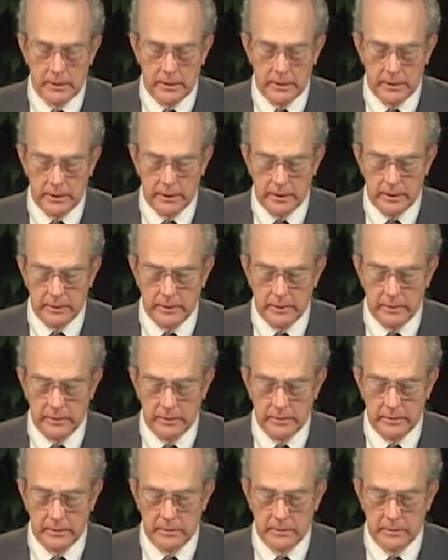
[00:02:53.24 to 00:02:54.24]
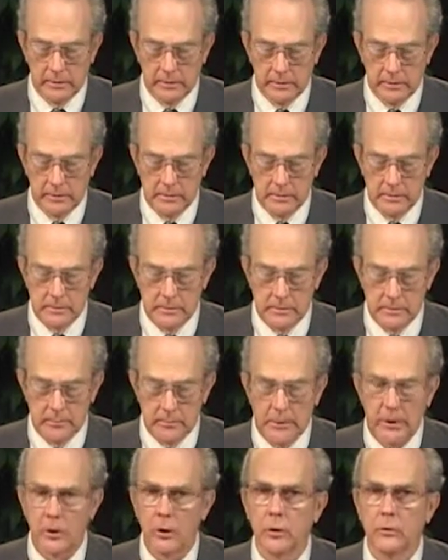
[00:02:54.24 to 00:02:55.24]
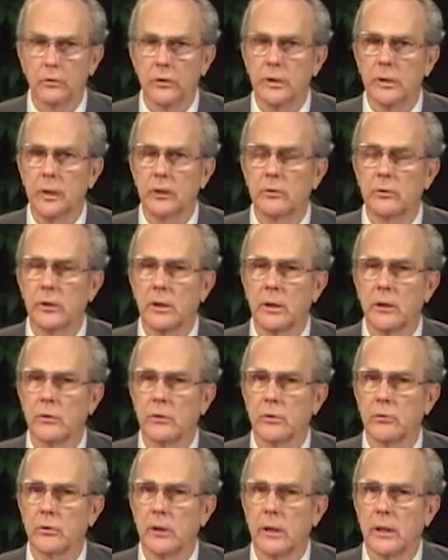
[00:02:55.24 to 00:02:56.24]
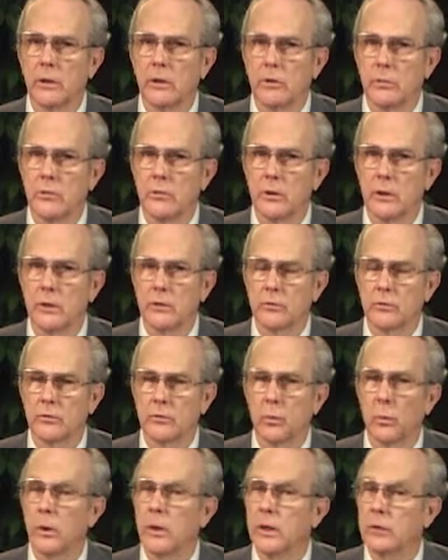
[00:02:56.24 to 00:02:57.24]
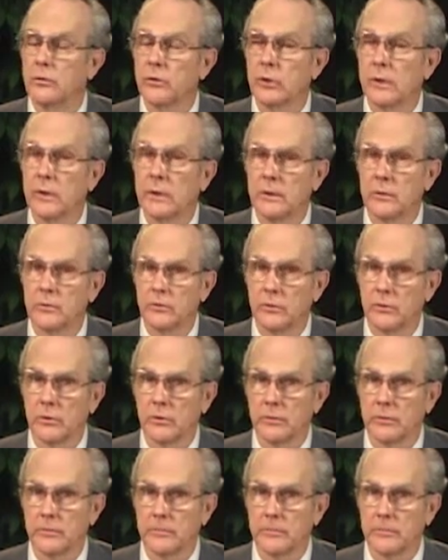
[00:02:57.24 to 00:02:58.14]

And because he doesn't understand who Jesus was and is.